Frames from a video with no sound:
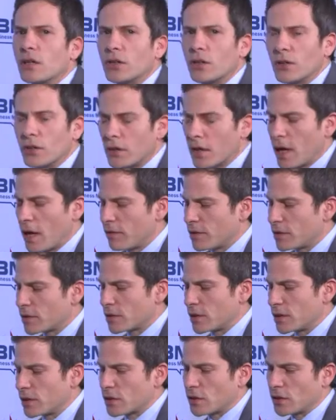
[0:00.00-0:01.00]
you have
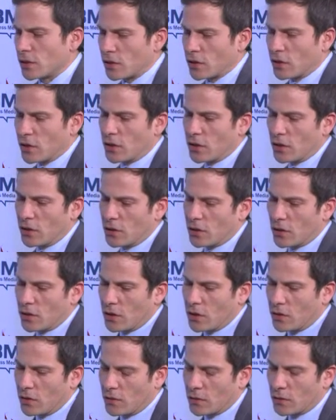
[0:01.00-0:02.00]
this
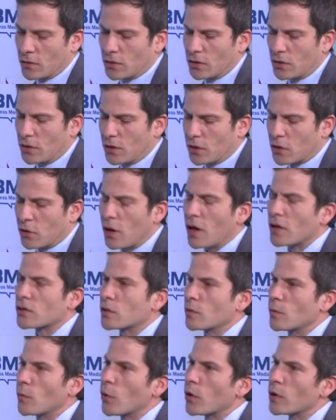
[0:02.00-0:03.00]
across
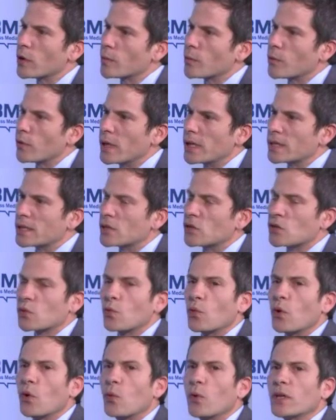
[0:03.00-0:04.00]
the board presence.
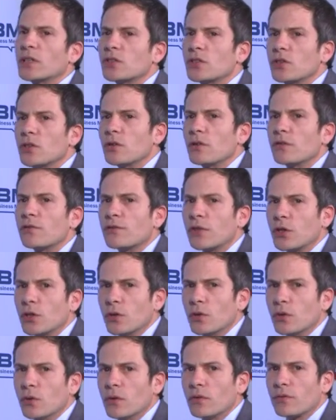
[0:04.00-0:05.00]
What's your
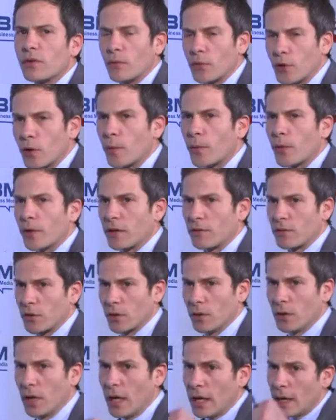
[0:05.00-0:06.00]
view, from your point of view?